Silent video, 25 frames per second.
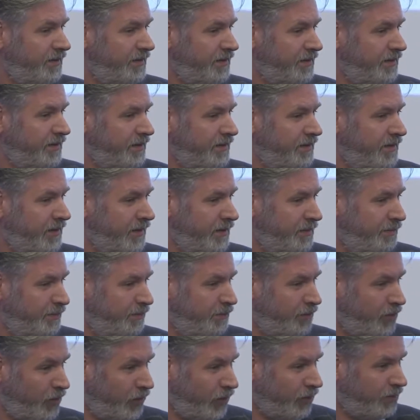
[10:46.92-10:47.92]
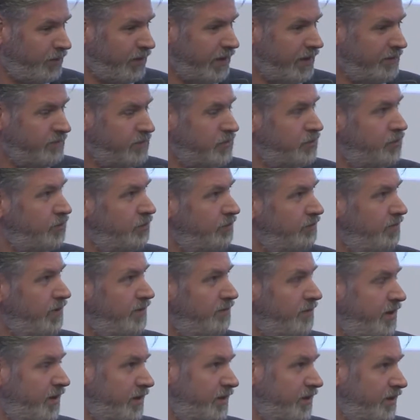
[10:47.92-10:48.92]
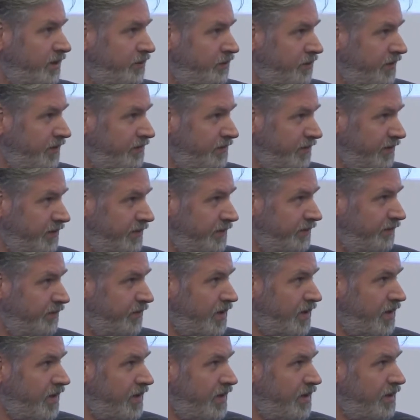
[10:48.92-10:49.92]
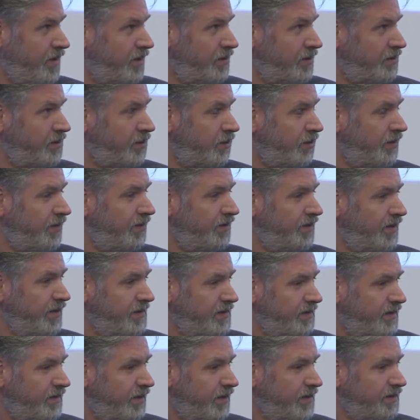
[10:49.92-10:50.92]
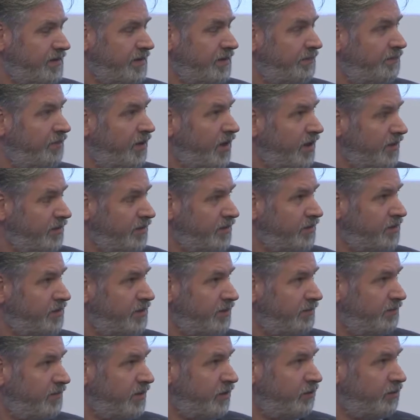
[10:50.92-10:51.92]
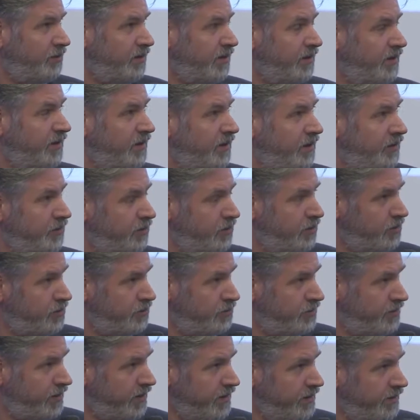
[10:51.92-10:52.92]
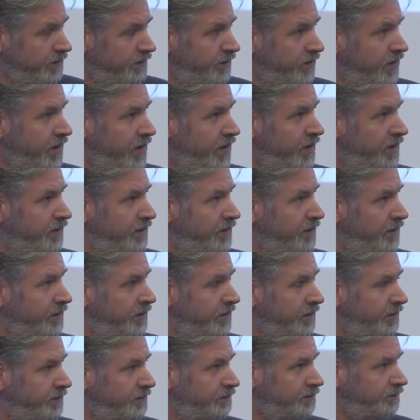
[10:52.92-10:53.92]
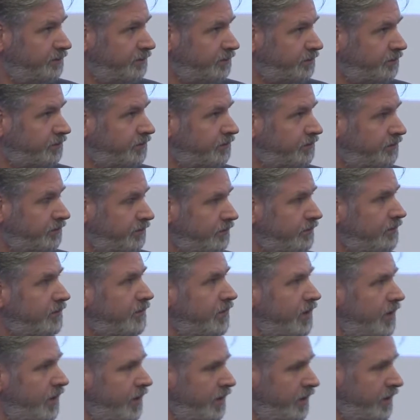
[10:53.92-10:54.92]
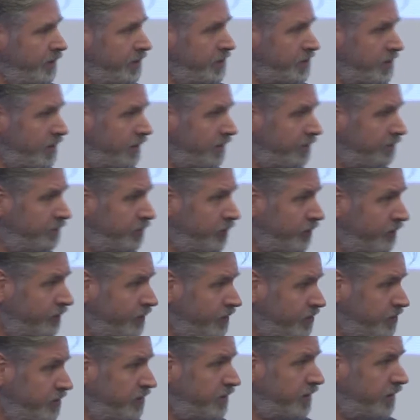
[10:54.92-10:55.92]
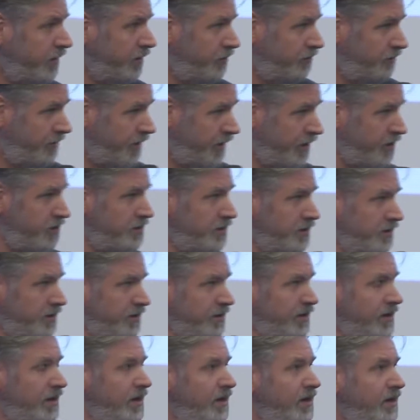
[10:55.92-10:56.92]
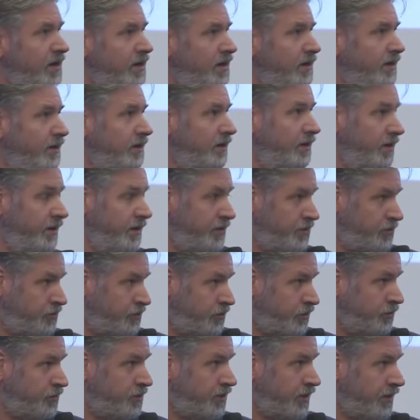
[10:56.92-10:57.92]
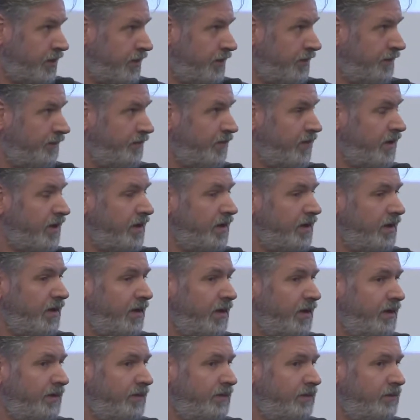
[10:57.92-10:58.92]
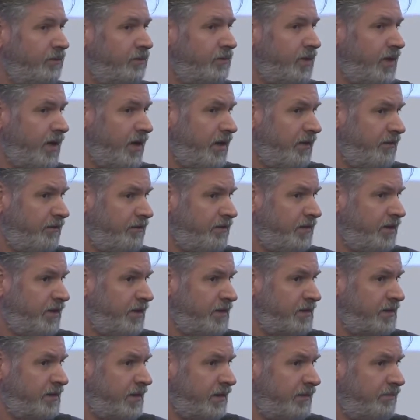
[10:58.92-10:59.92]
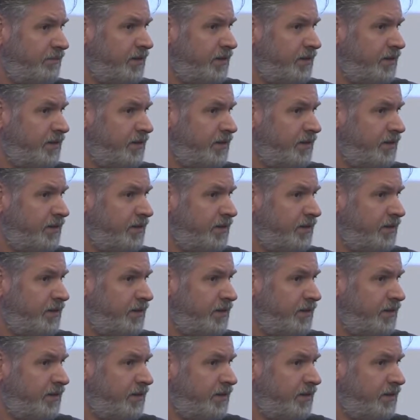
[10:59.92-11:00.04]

their programs should be market-driven. So in this case, a partnership between the industry and initial professional education, it's crucial. And we have an example